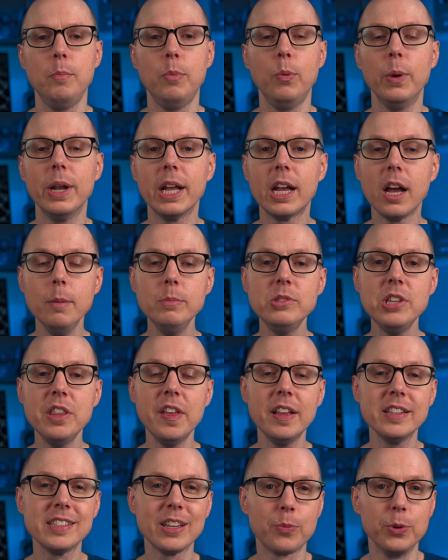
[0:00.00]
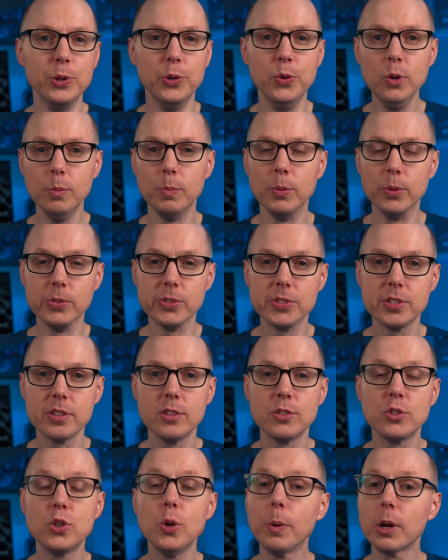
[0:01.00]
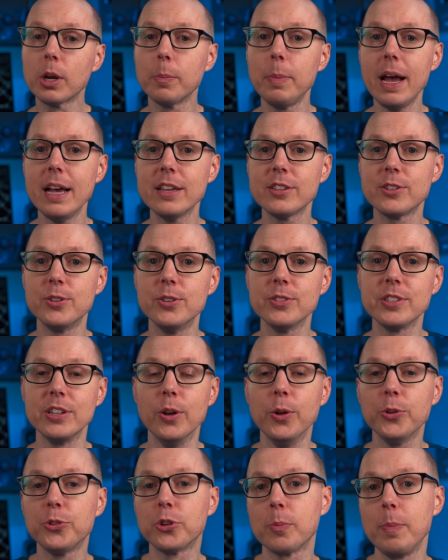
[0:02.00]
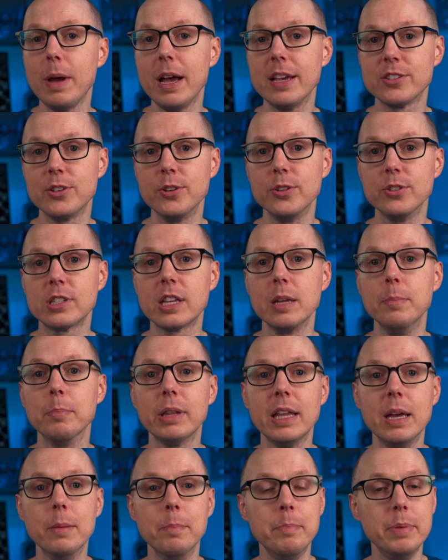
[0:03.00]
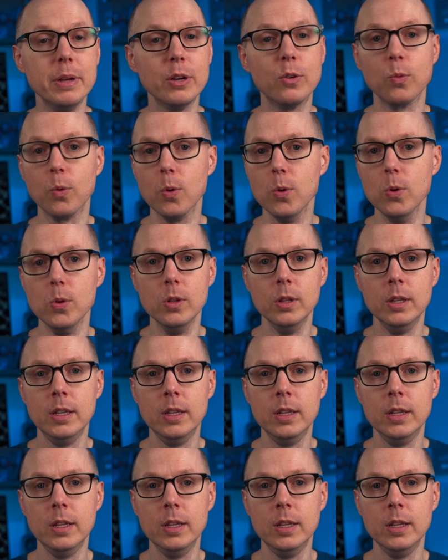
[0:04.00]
But when it comes to things like renewables, supercapacitors and ultracapacitors can play a big role.